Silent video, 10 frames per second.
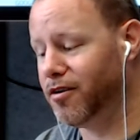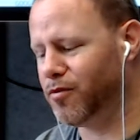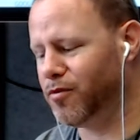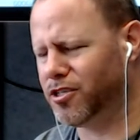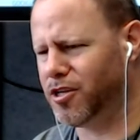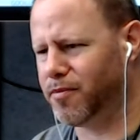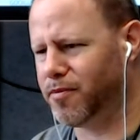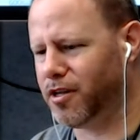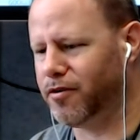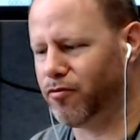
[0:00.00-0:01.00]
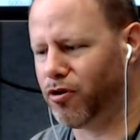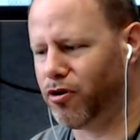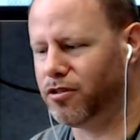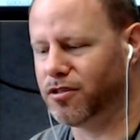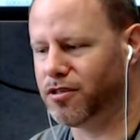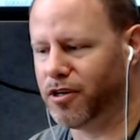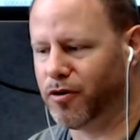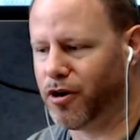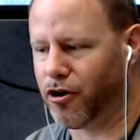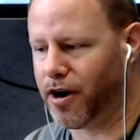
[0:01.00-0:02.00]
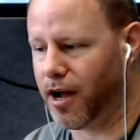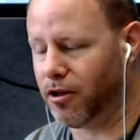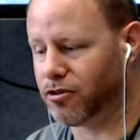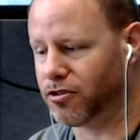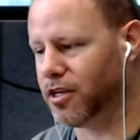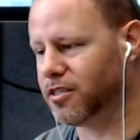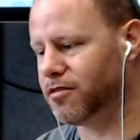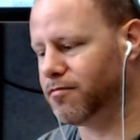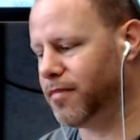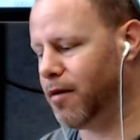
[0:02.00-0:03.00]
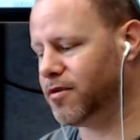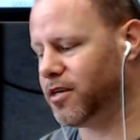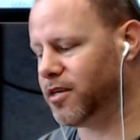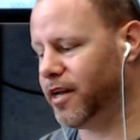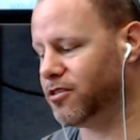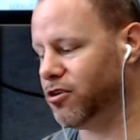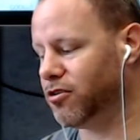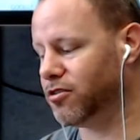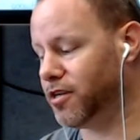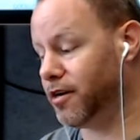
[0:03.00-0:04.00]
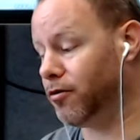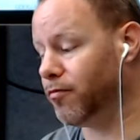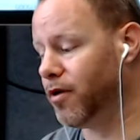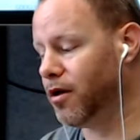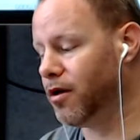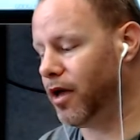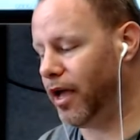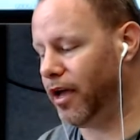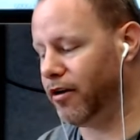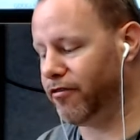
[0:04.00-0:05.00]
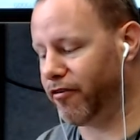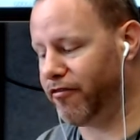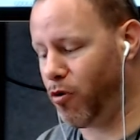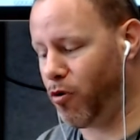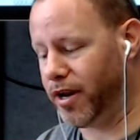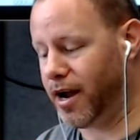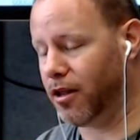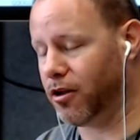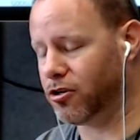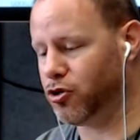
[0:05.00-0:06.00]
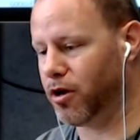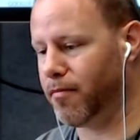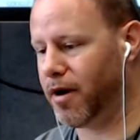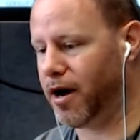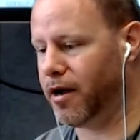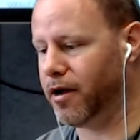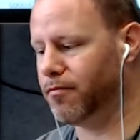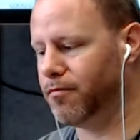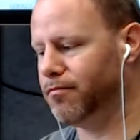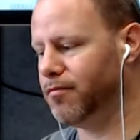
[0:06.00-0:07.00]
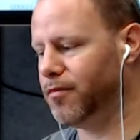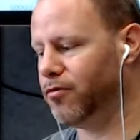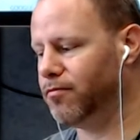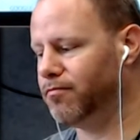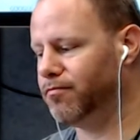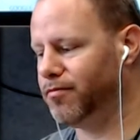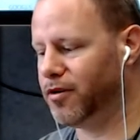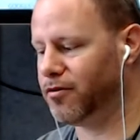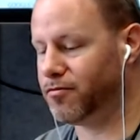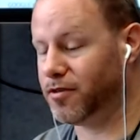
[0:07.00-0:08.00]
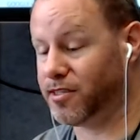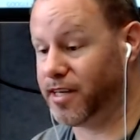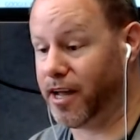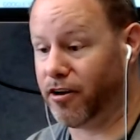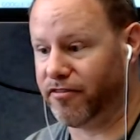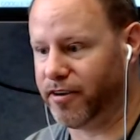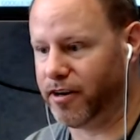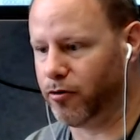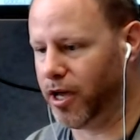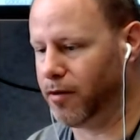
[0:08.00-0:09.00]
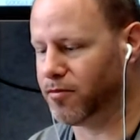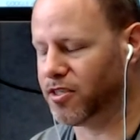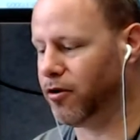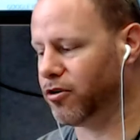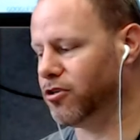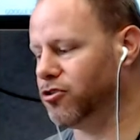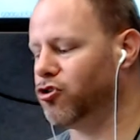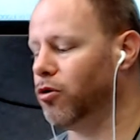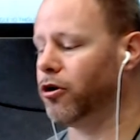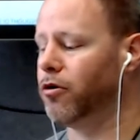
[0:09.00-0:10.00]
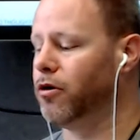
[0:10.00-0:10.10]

which typically runs $100 unless Amazon has it on sale. And for $40, you can buy a standard video game style controller.